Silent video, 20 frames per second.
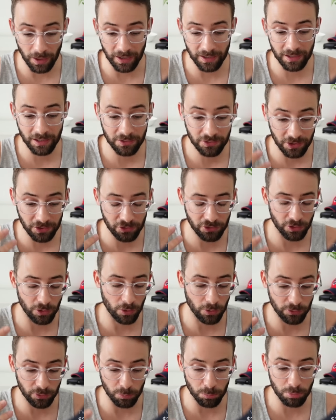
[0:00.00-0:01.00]
I guess I should
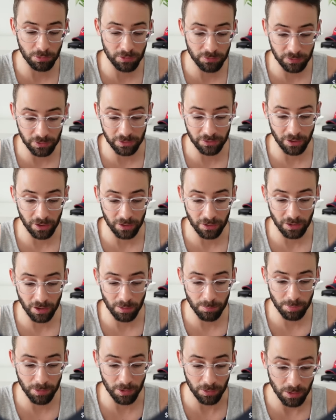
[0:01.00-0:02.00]
also briefly talk
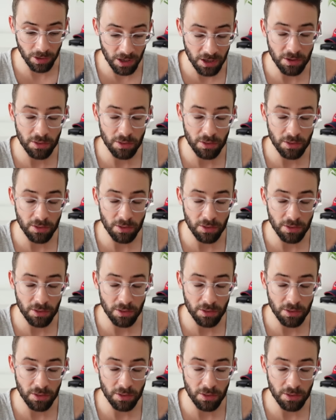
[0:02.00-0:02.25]
about